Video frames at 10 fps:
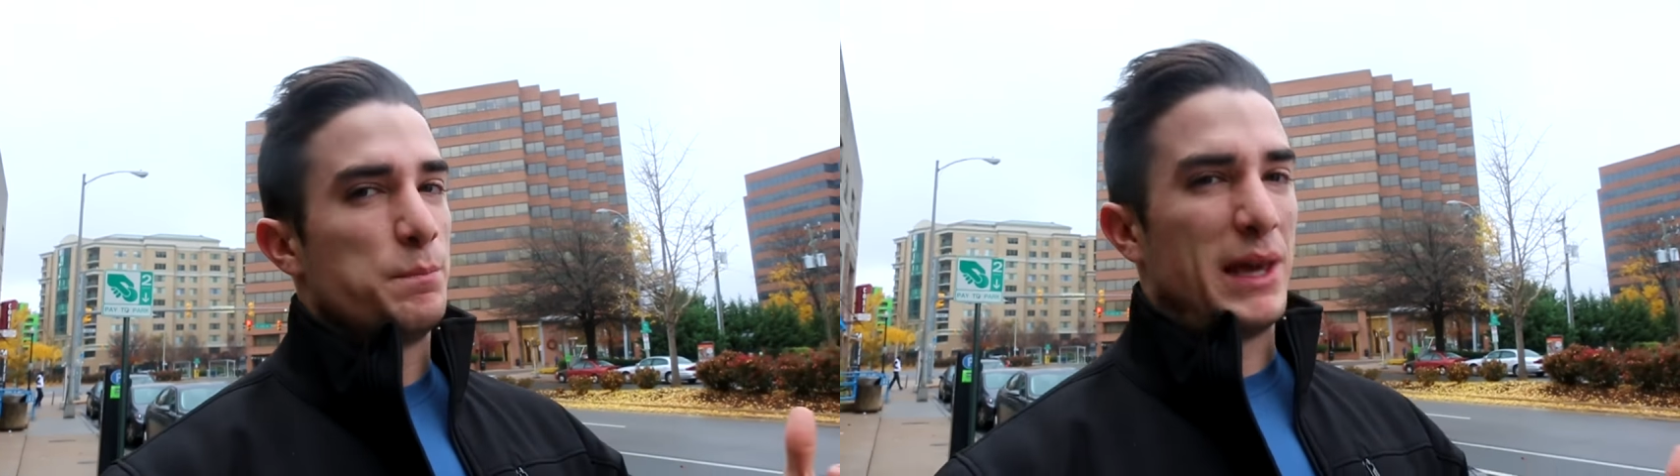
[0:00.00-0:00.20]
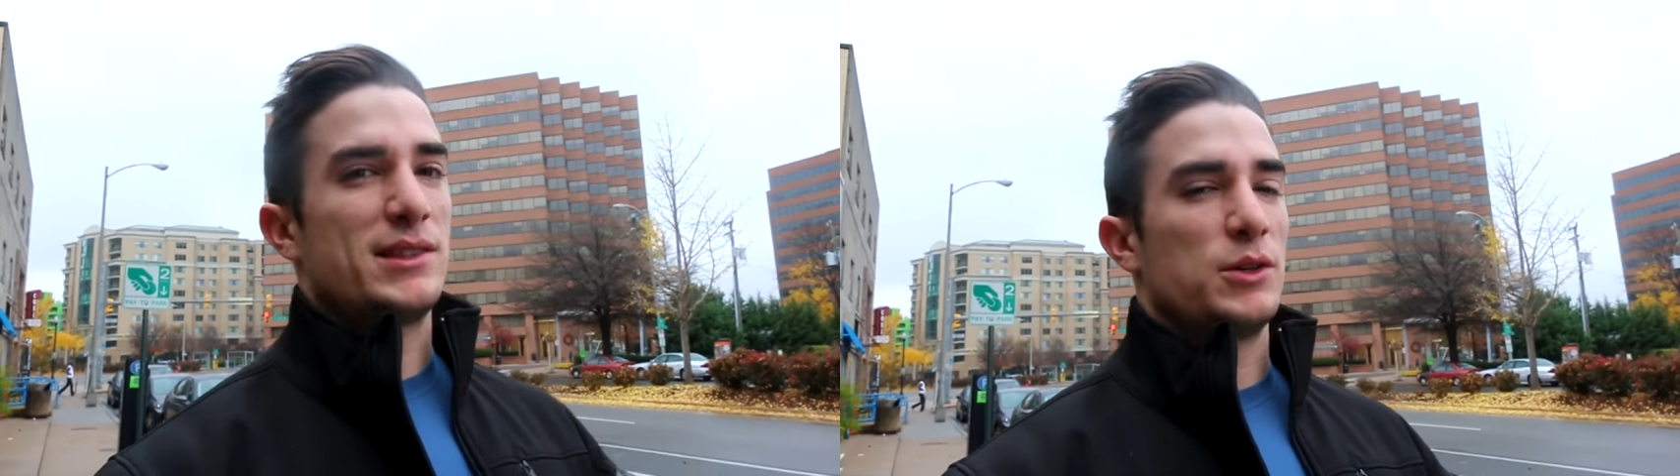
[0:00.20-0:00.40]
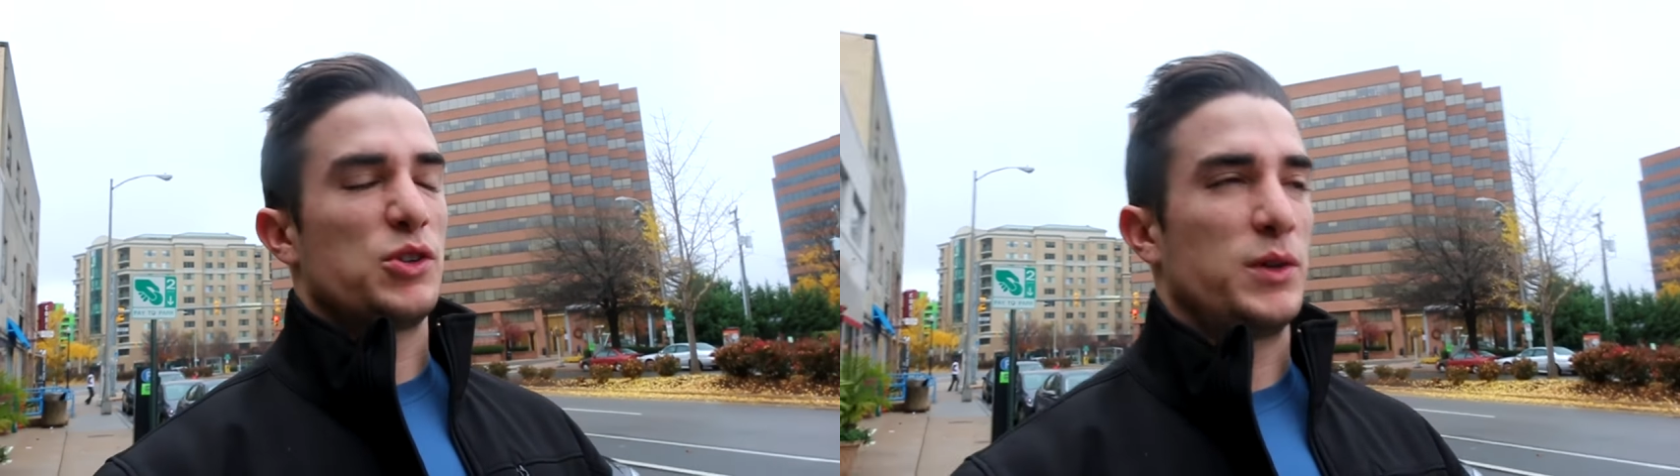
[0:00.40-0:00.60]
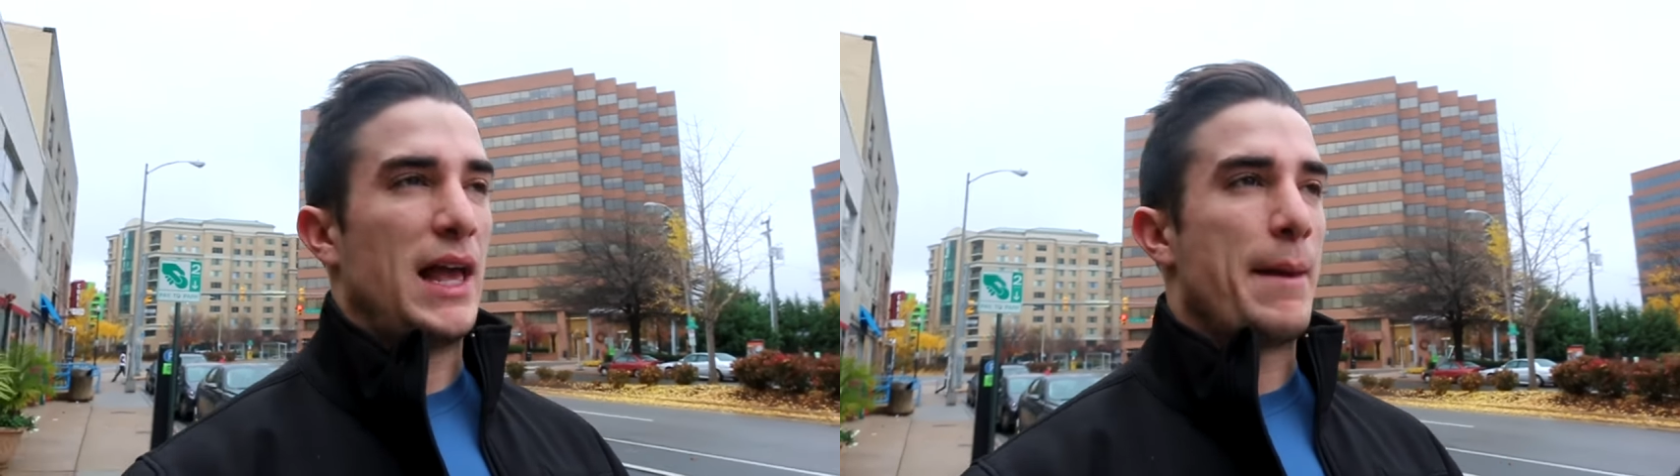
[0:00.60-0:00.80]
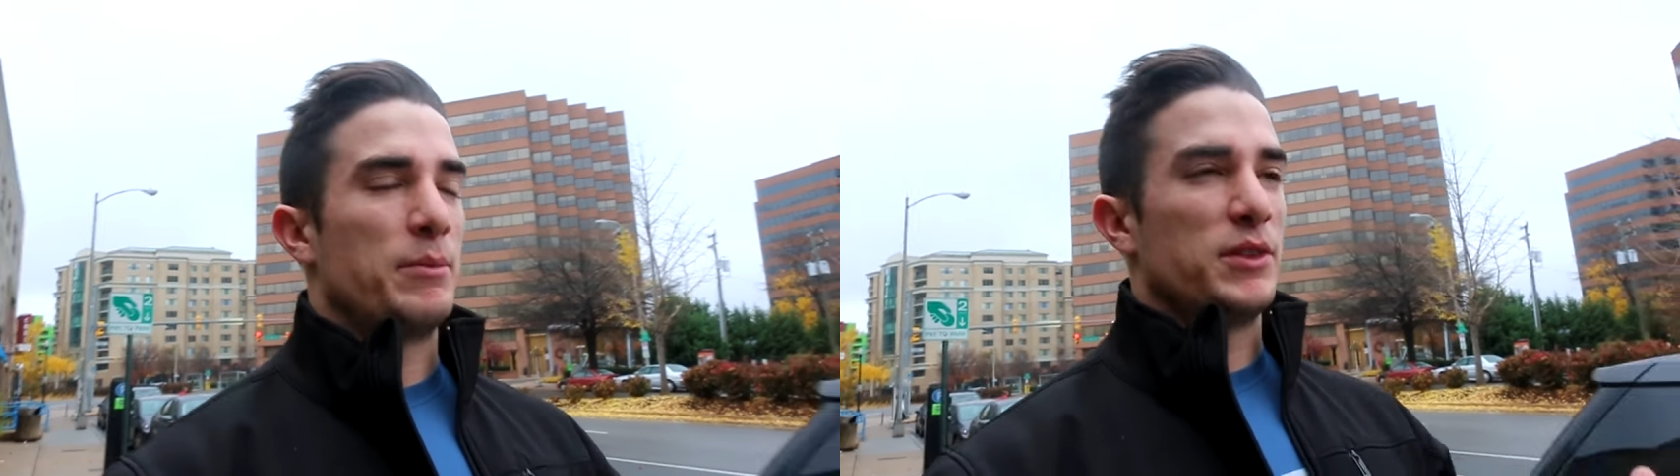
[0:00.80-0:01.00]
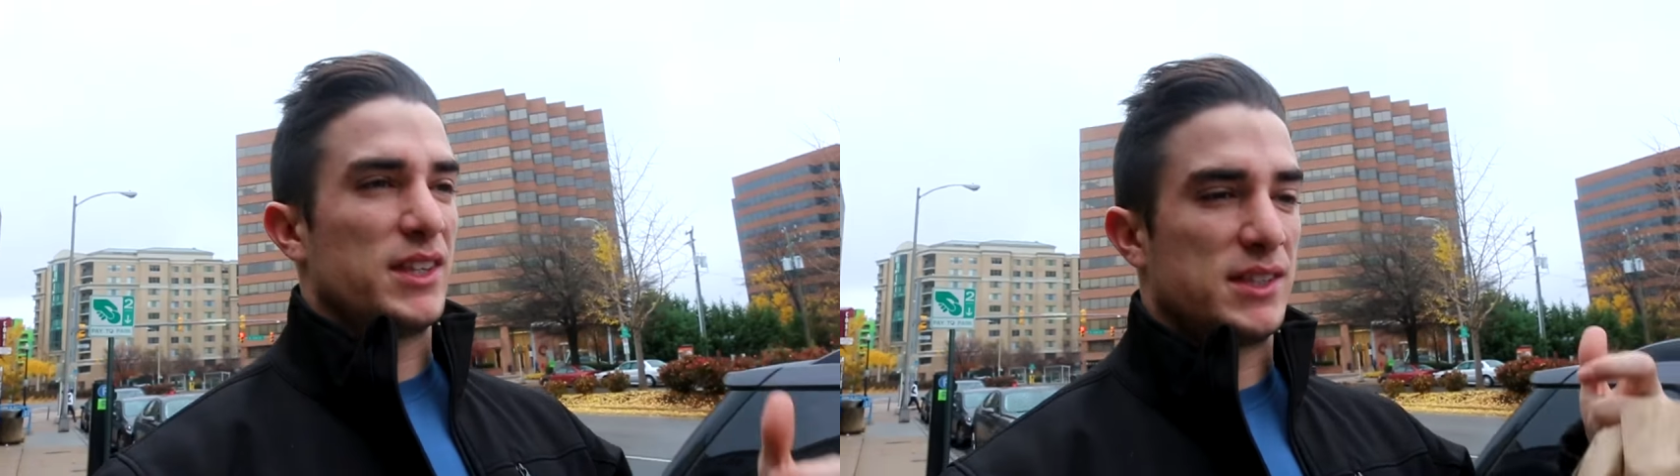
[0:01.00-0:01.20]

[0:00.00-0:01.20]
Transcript: Basically, which is what happened with the